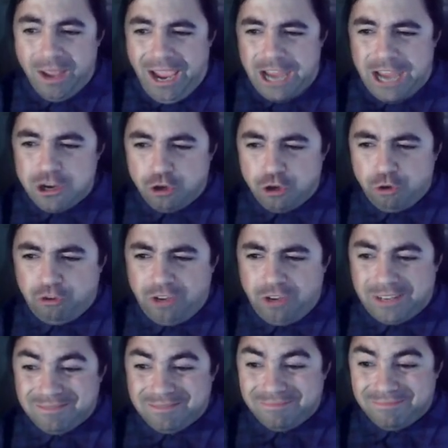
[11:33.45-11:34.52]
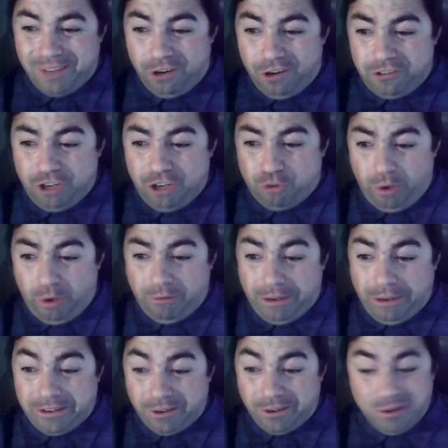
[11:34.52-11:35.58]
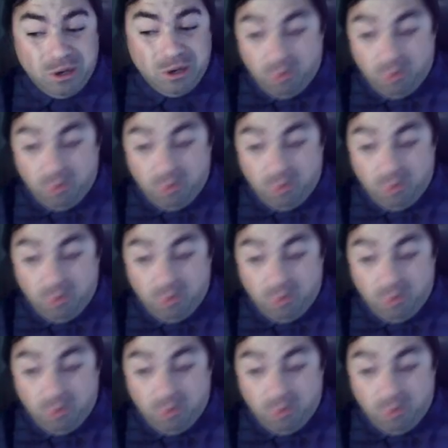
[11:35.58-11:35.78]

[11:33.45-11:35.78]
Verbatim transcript: And you do see, there's Detroit right there.